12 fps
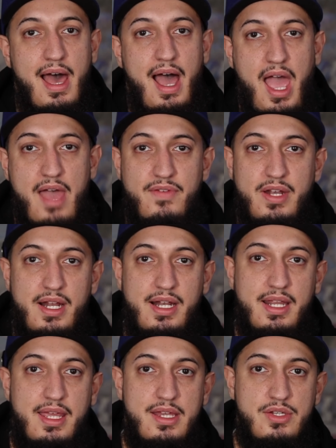I haven't had
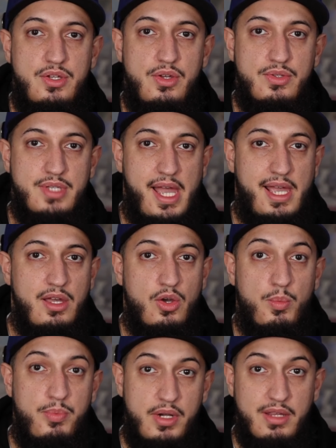any issues. I can
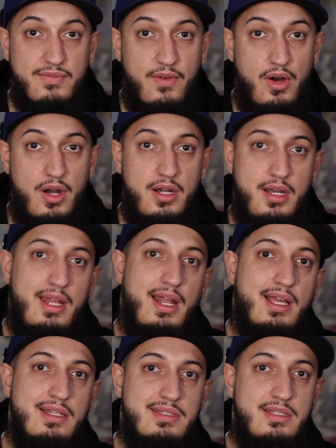go pretty far and
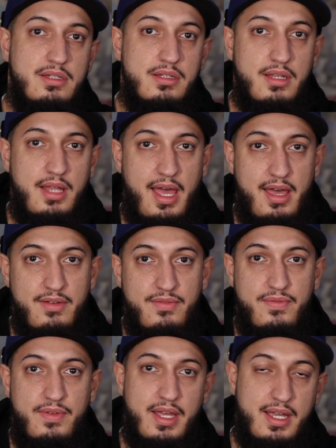I could still
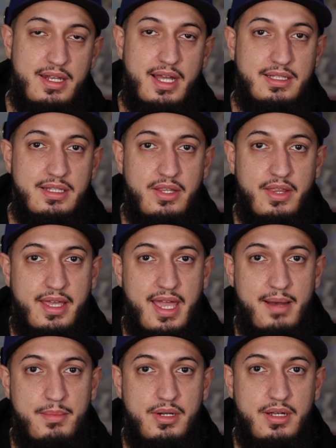have it connected to the
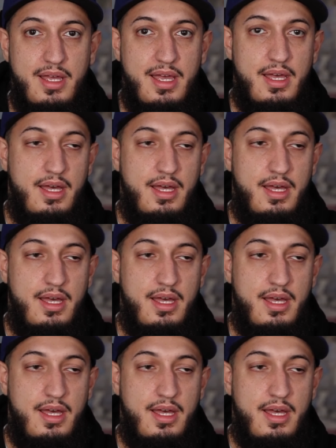camera.